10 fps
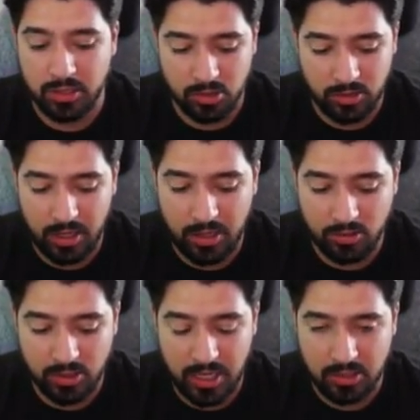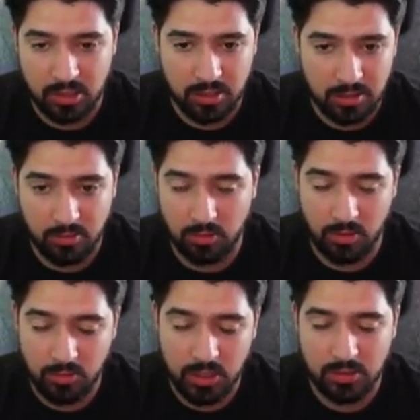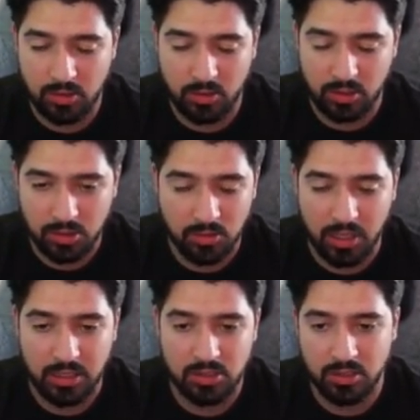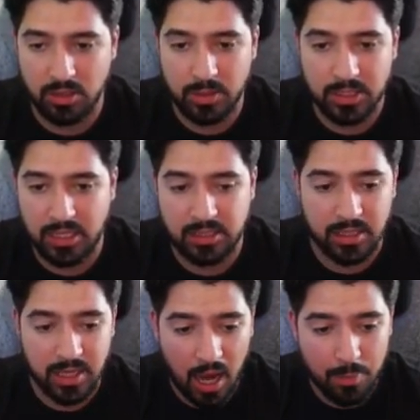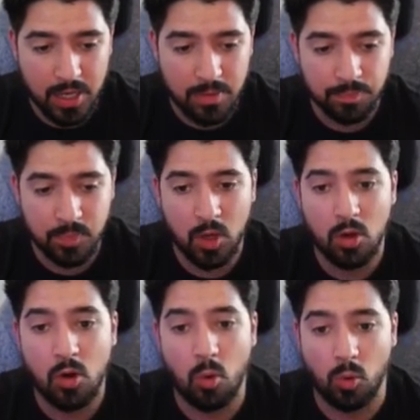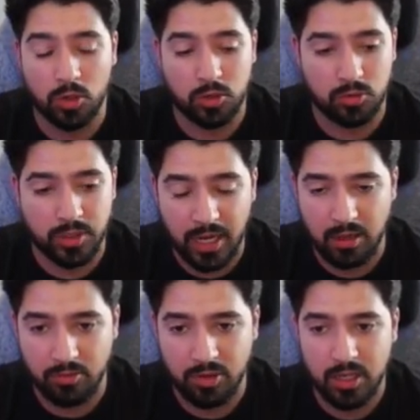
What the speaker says: You can either test, and really it's only two things. You're going to be testing copy or creative.